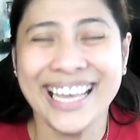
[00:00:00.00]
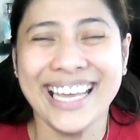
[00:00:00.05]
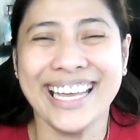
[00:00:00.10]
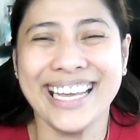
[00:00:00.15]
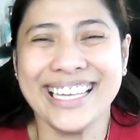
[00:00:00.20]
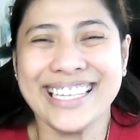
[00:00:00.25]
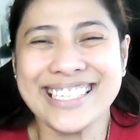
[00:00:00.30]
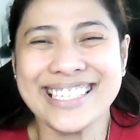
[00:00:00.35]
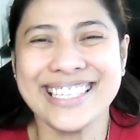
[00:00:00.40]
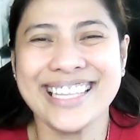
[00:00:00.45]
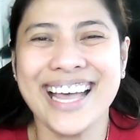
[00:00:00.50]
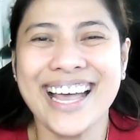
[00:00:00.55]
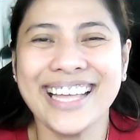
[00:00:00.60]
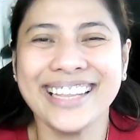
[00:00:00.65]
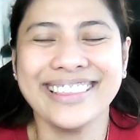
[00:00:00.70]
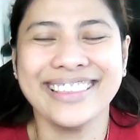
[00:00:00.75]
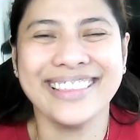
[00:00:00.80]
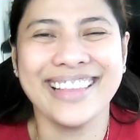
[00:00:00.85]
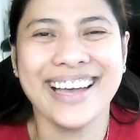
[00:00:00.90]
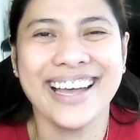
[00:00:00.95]
It's not
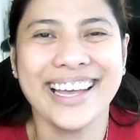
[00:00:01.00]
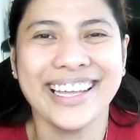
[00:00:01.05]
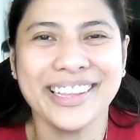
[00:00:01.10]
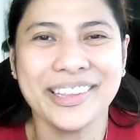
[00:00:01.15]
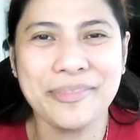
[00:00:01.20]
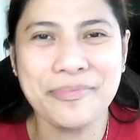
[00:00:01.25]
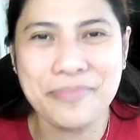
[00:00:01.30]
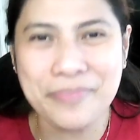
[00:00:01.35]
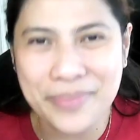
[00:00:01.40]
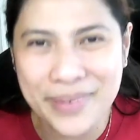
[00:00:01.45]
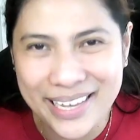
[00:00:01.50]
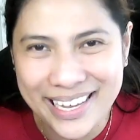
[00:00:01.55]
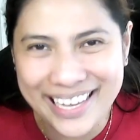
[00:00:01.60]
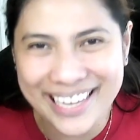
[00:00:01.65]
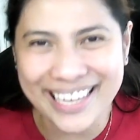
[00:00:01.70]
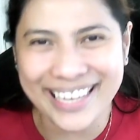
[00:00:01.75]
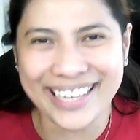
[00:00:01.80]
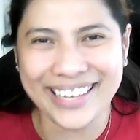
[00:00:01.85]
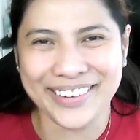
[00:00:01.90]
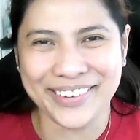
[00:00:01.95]
that
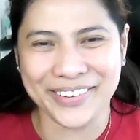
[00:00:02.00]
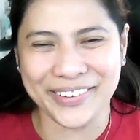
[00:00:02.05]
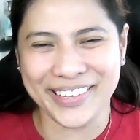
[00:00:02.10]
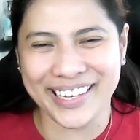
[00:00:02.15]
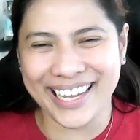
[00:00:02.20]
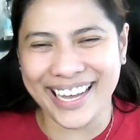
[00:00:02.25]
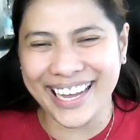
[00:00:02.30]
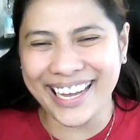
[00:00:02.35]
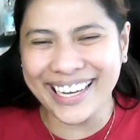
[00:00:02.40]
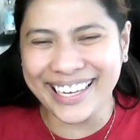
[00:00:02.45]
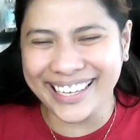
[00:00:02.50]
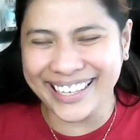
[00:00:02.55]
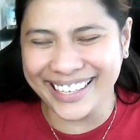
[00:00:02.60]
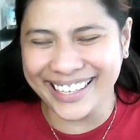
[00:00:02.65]
big, okay?